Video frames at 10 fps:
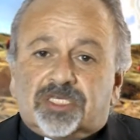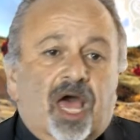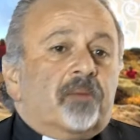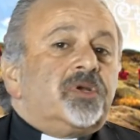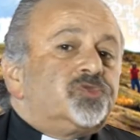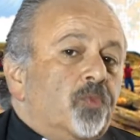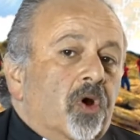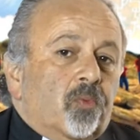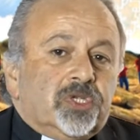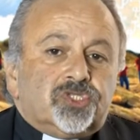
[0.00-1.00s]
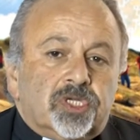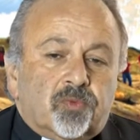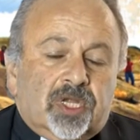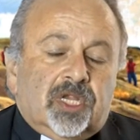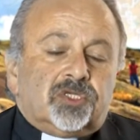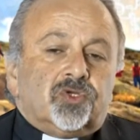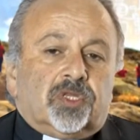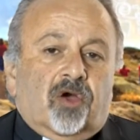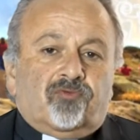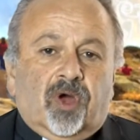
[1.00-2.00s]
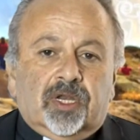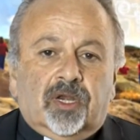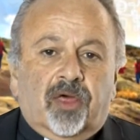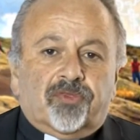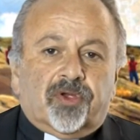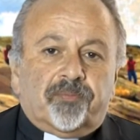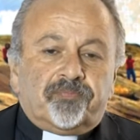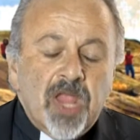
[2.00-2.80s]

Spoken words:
how much more we need to love one another?